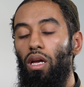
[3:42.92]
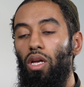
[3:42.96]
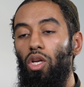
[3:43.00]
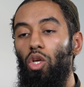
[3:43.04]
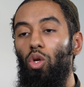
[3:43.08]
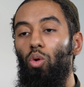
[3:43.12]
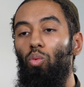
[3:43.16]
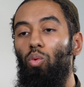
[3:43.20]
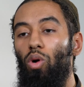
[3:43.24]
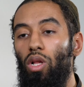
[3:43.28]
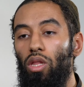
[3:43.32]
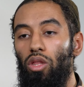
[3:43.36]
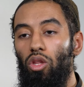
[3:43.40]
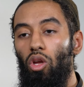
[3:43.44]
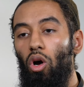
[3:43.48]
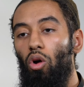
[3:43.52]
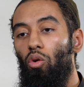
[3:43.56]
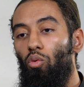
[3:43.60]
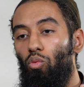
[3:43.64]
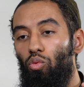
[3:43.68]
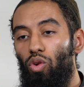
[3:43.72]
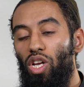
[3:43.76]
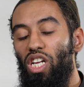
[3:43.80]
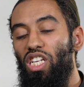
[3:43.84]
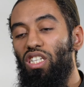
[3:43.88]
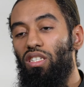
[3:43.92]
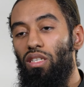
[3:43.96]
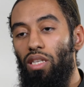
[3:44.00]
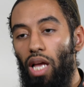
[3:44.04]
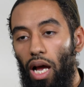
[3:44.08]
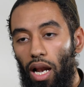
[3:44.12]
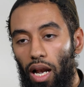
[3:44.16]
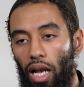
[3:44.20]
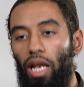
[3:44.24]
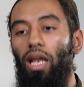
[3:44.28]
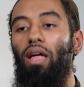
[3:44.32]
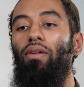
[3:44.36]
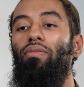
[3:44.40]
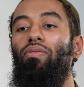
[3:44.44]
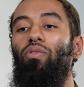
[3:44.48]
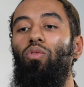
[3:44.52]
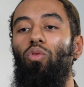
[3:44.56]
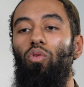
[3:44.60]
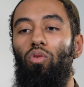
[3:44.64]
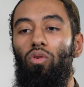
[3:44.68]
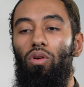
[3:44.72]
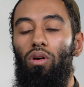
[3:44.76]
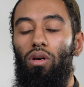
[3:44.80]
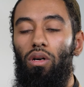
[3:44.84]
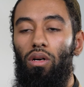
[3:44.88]
You will not reach that
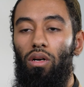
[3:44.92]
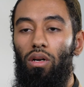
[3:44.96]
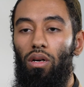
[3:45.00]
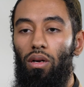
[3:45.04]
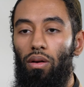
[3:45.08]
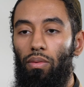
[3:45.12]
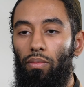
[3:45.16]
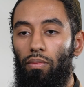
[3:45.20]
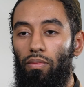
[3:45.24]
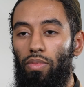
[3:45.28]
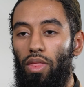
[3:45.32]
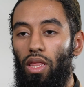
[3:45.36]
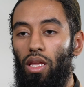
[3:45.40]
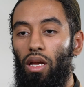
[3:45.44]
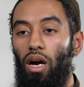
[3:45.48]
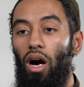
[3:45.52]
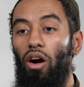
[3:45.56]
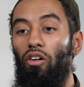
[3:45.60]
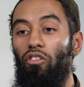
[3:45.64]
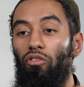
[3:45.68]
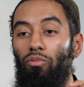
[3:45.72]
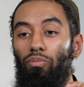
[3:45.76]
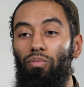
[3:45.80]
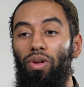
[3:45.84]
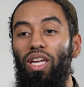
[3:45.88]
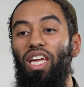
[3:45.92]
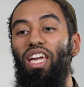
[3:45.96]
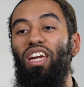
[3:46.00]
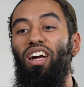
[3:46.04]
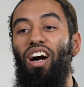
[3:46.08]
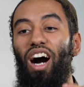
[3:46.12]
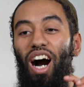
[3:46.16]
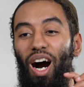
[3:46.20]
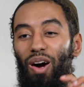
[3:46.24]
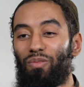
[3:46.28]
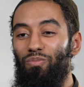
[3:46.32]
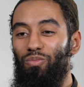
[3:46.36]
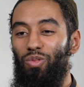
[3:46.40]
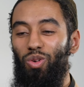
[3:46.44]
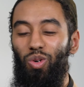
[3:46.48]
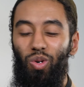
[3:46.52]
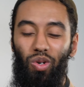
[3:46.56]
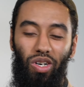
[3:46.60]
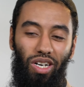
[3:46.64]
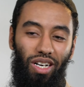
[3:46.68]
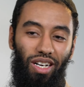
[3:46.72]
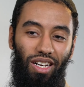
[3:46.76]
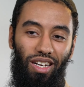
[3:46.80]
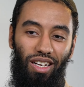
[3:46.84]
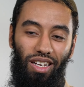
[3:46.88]
level of being
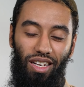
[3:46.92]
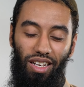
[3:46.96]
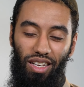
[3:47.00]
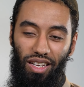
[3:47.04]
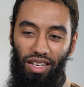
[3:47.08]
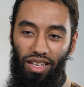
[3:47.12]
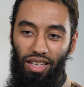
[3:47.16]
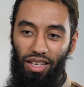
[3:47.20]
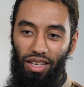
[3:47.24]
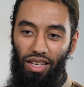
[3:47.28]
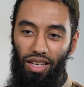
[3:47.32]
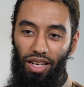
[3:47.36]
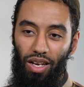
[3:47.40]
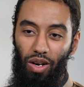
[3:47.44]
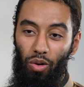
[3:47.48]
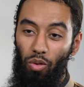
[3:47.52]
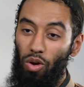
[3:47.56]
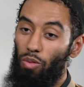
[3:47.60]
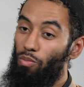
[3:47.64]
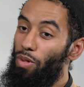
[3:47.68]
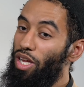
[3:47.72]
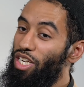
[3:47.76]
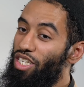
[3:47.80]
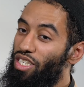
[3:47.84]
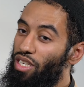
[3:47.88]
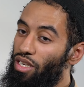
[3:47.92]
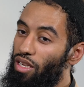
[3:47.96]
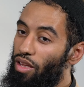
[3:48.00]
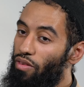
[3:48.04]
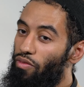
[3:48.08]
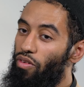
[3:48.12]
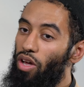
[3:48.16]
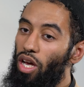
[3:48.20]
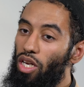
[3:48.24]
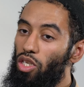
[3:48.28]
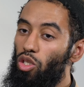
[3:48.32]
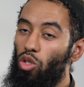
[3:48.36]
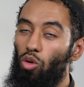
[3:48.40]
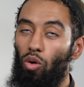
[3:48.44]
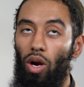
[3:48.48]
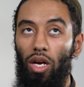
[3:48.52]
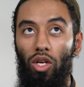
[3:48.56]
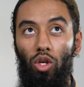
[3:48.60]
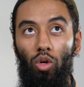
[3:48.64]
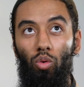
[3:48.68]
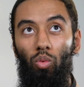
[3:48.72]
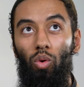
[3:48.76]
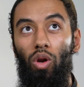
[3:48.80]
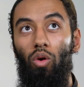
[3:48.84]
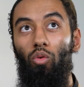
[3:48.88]
humble. We mentioned the virtue,
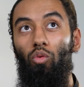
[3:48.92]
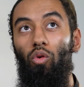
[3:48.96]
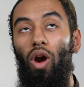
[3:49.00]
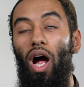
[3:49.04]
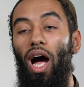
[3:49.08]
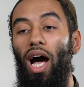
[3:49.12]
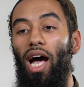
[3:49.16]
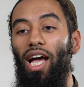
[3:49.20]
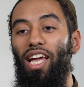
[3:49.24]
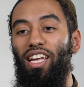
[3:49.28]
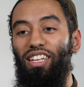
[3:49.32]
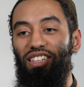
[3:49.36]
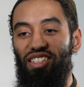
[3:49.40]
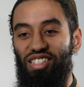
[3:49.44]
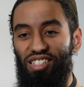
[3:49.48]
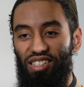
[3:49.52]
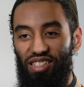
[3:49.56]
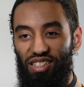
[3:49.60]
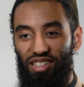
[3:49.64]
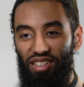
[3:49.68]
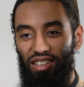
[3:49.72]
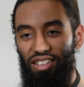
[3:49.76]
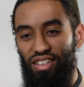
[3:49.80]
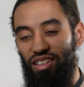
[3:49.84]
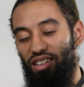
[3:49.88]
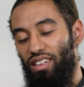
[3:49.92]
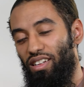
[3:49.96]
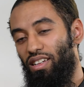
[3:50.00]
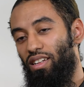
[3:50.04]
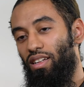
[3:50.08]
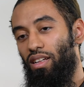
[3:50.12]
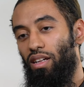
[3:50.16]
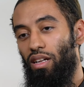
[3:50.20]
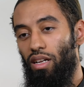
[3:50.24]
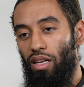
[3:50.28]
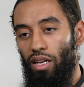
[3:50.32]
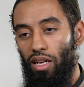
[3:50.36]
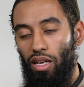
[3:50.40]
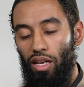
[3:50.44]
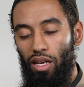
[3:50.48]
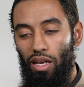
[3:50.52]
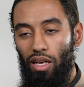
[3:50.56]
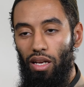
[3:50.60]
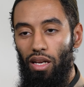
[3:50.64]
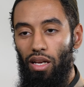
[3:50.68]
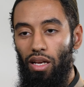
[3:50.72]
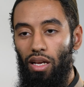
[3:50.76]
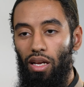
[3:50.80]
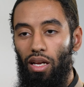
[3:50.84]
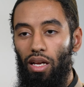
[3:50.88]
you will rise
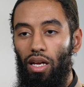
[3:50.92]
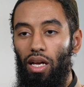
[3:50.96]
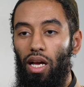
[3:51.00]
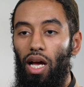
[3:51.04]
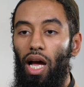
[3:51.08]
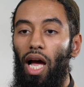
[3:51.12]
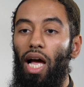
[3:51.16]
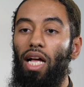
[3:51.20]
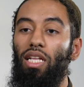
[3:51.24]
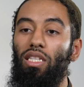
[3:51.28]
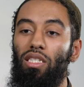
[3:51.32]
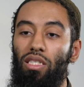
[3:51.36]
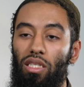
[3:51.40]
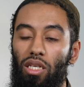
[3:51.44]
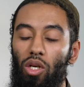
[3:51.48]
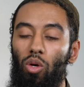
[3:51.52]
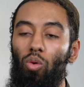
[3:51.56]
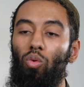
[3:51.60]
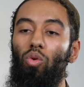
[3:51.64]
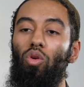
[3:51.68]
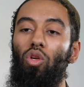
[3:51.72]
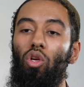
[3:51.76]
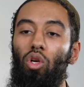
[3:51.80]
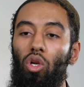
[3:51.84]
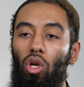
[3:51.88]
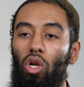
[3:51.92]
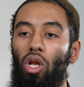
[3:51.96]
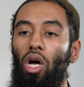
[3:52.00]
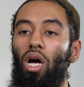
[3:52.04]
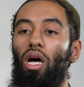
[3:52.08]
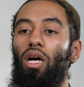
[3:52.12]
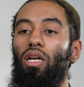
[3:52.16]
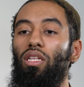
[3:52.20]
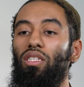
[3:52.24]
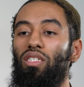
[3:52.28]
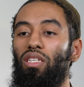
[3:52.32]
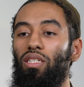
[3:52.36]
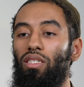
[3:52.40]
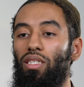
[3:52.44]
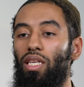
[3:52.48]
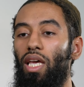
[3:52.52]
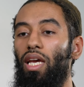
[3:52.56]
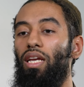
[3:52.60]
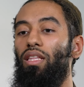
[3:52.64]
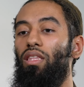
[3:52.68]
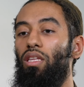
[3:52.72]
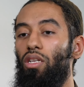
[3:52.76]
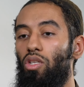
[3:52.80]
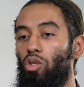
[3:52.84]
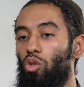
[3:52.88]
until you learn to
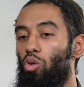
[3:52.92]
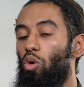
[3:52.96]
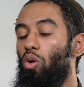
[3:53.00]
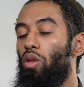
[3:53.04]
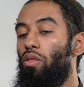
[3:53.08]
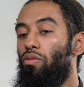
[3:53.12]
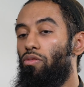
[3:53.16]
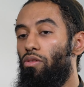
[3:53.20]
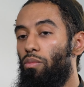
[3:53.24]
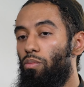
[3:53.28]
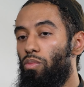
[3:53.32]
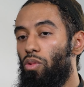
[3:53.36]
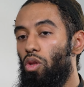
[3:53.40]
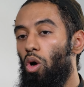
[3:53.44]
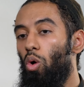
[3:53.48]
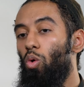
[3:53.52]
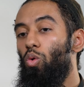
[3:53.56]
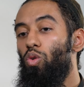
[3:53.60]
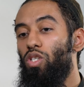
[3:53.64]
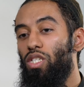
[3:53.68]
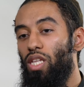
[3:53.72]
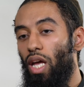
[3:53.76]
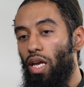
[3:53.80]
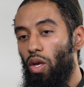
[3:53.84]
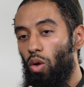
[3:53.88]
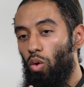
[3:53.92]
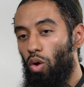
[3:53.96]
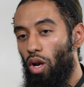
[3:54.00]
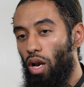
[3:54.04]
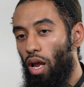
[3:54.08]
take the truth from those that you